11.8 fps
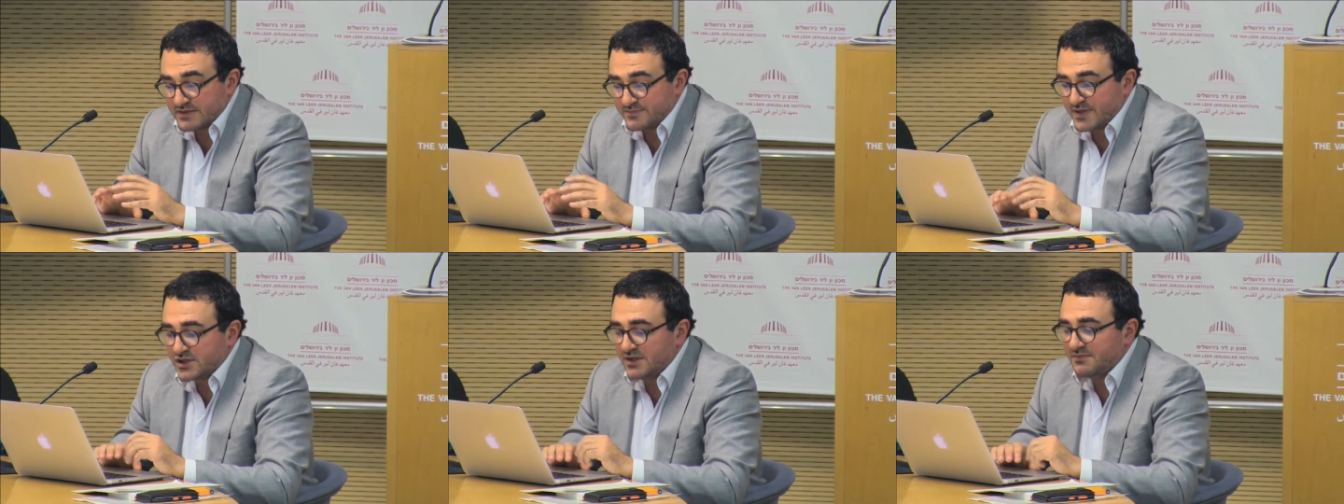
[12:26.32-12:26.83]

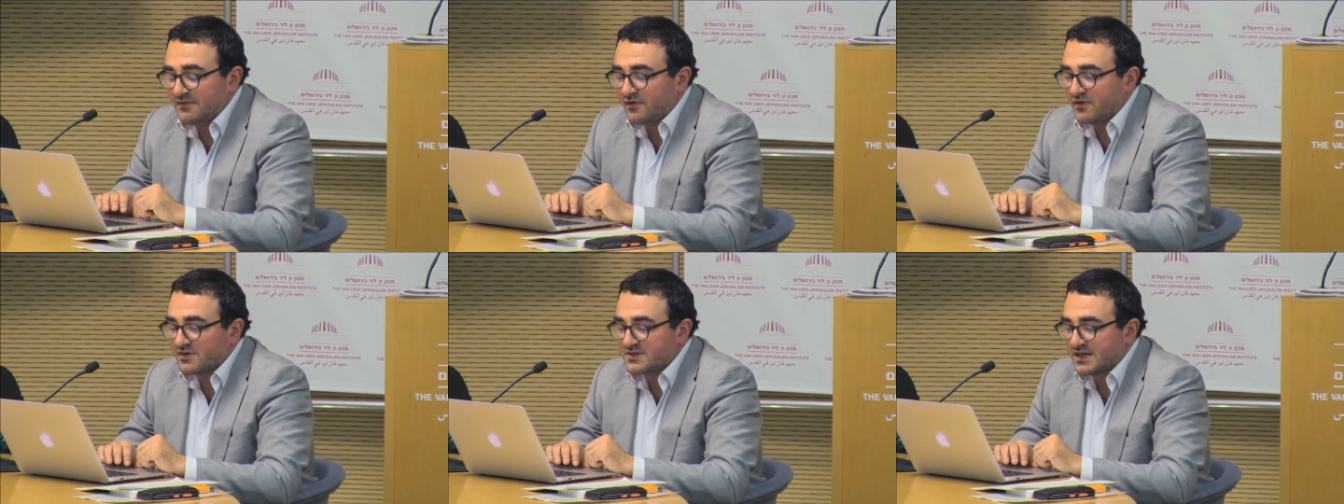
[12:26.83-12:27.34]
especially
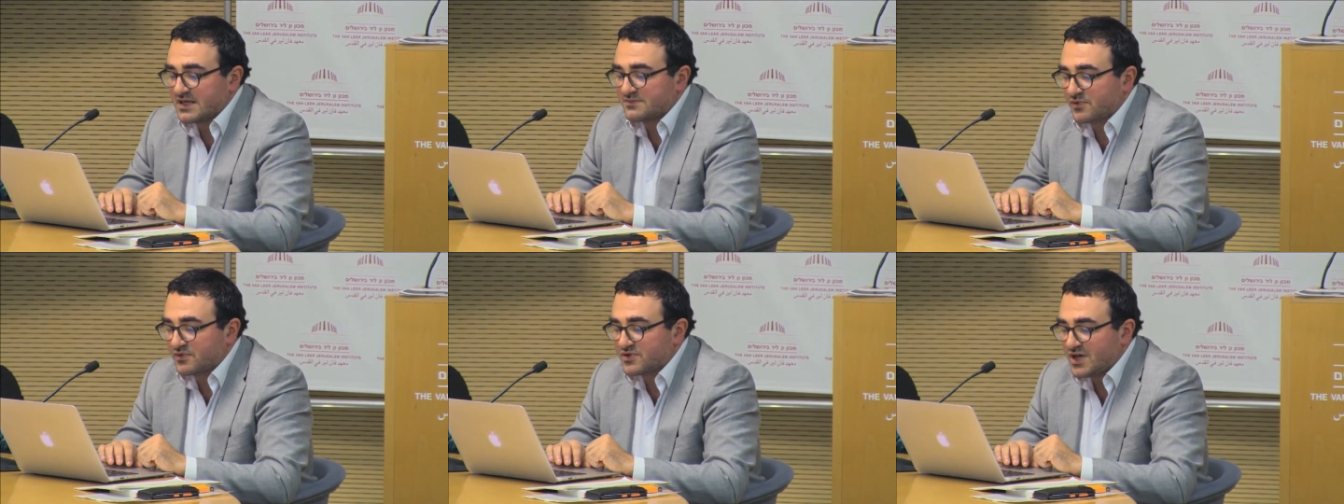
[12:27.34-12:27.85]
before
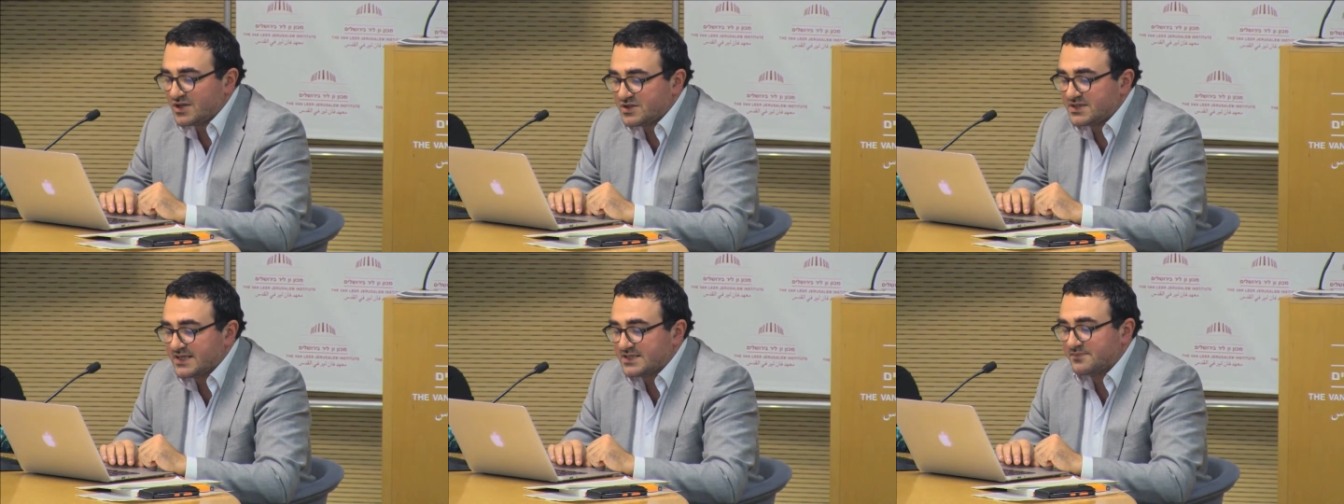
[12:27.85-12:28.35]
Strasbourg
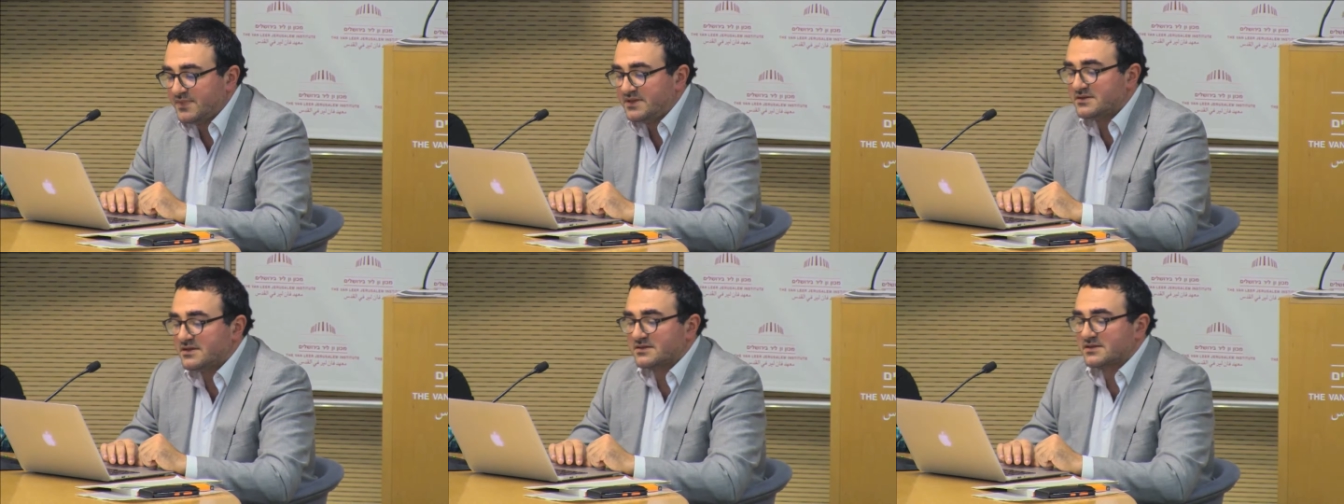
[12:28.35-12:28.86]
judges, has
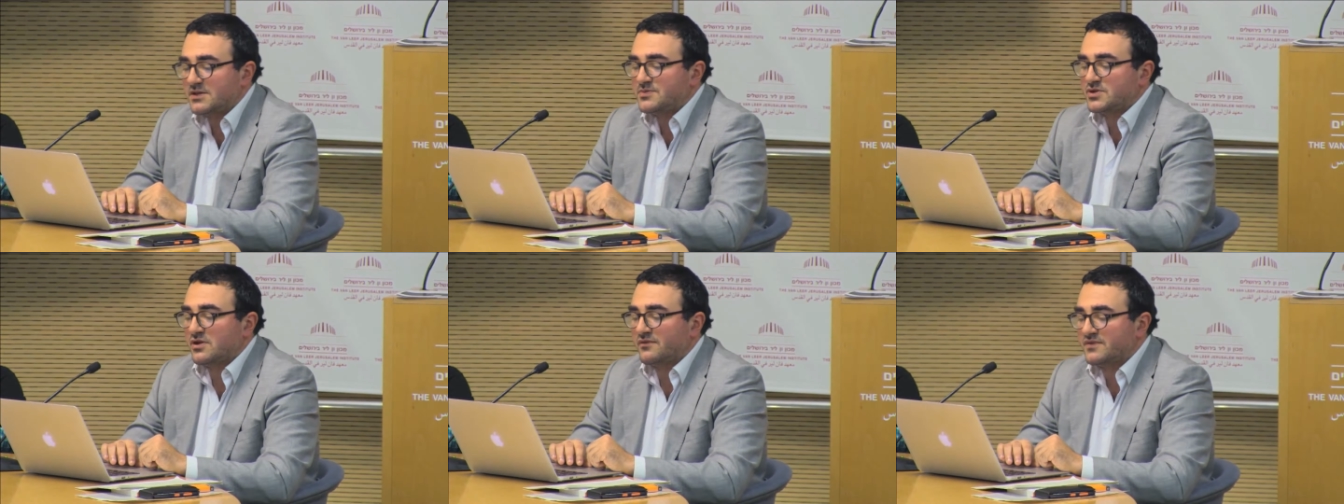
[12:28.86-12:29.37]
been the
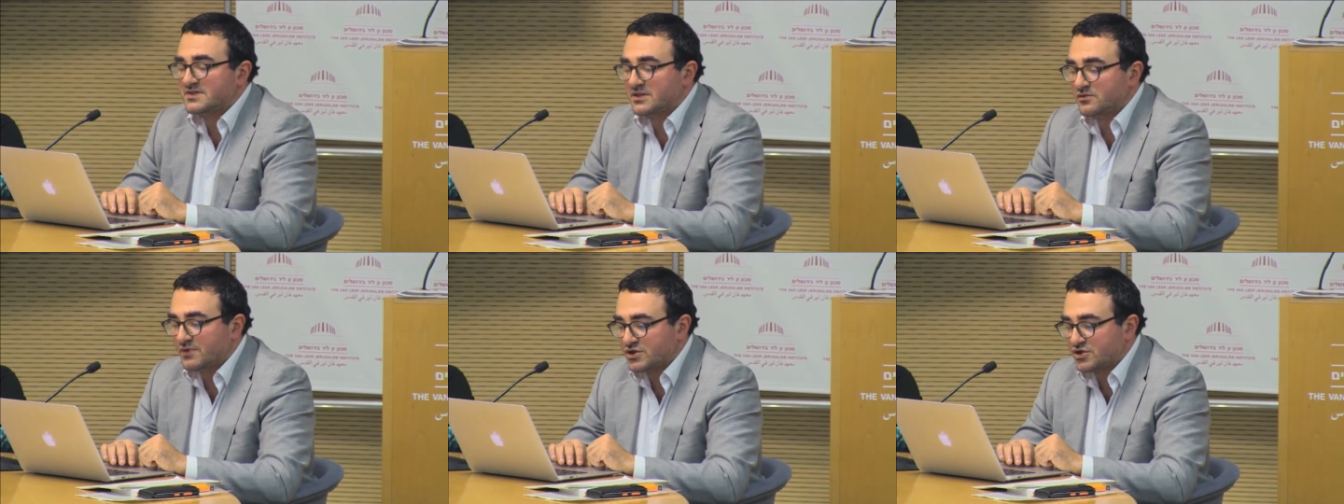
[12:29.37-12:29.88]
description of the
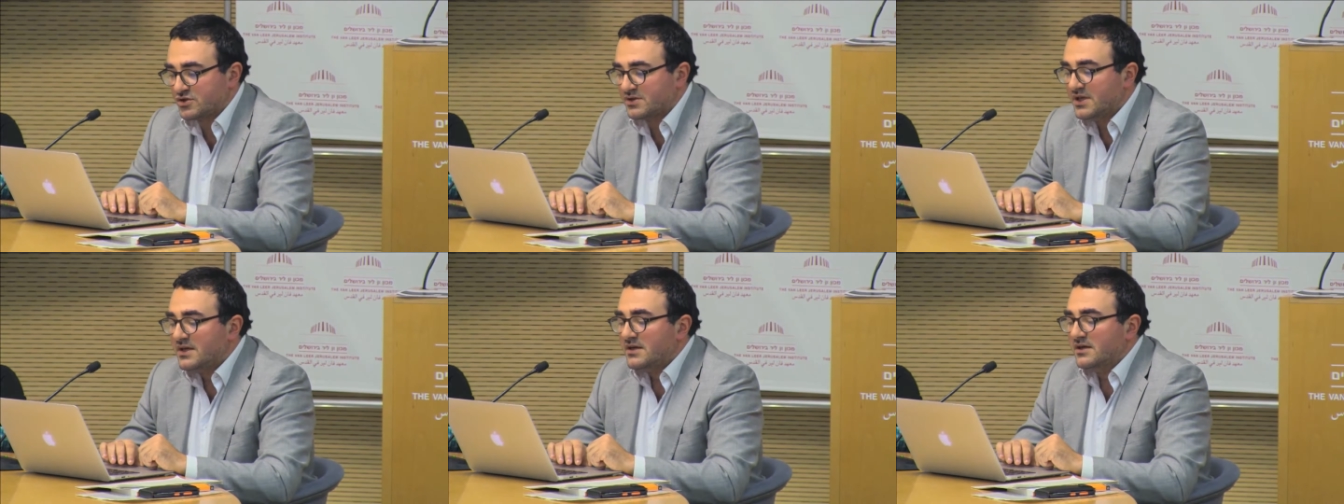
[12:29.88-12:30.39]

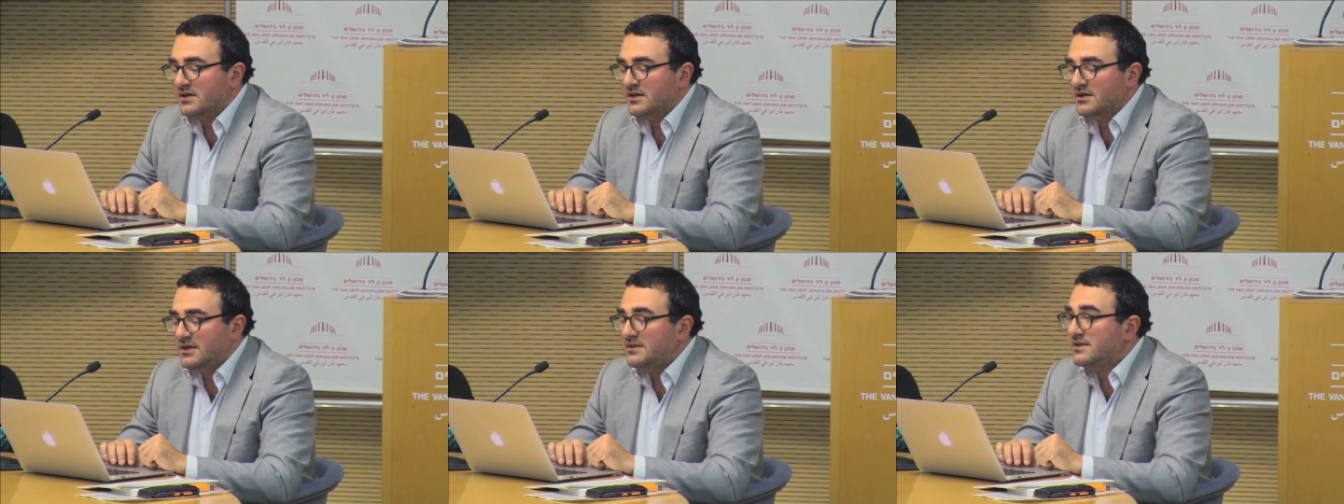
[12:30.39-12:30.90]
situation
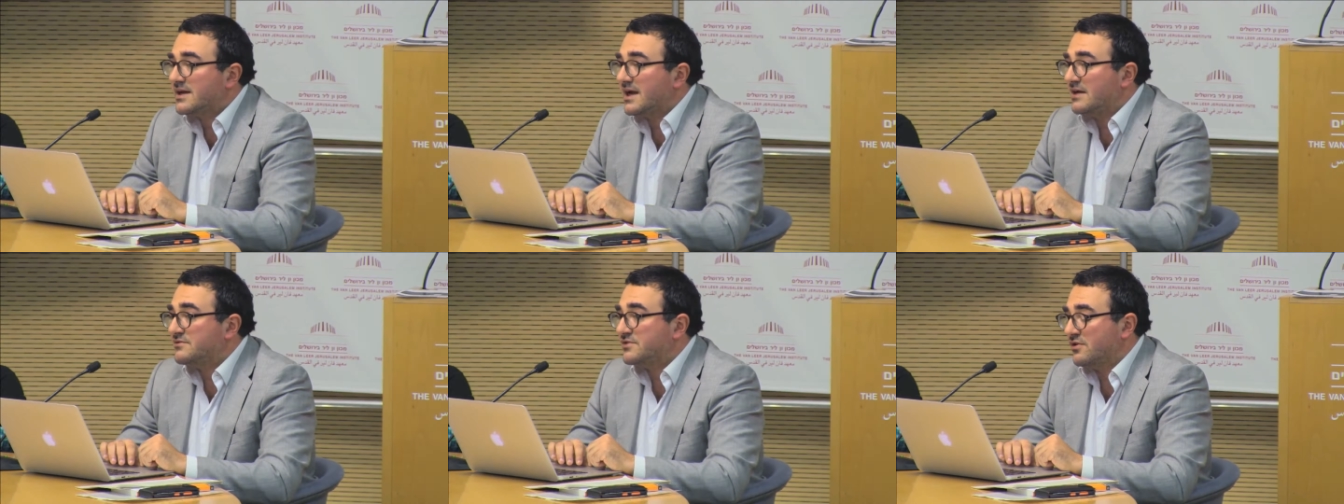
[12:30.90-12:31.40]
in the
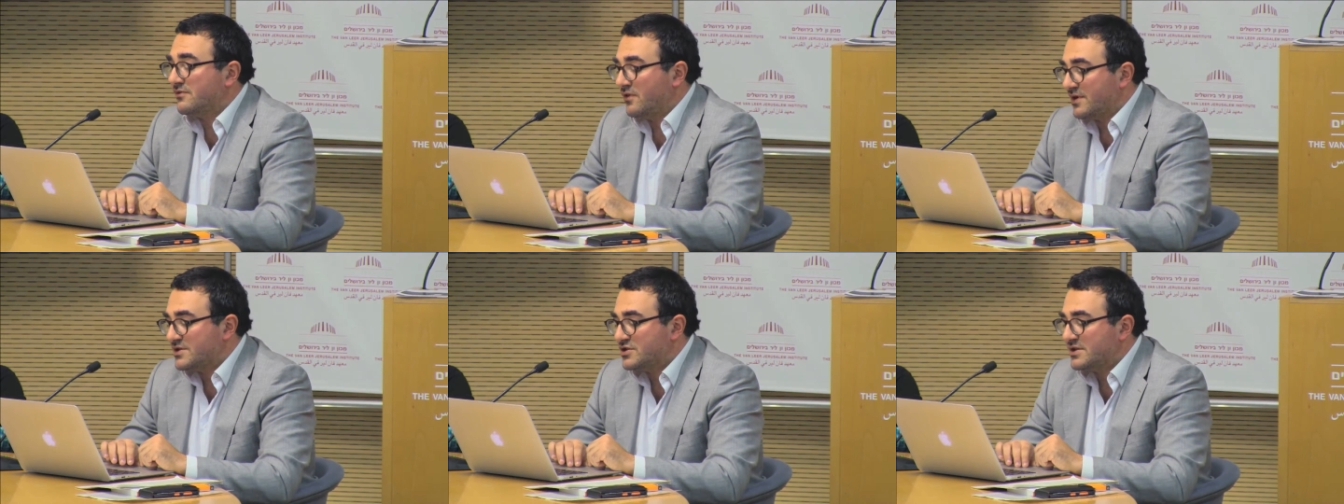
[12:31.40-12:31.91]
country of
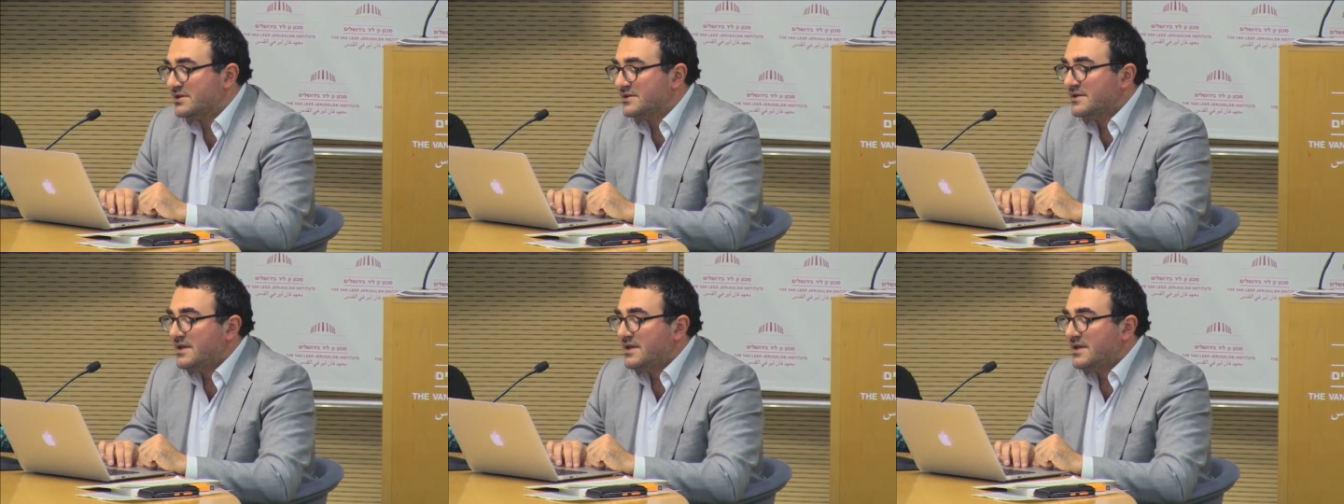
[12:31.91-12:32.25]
origin.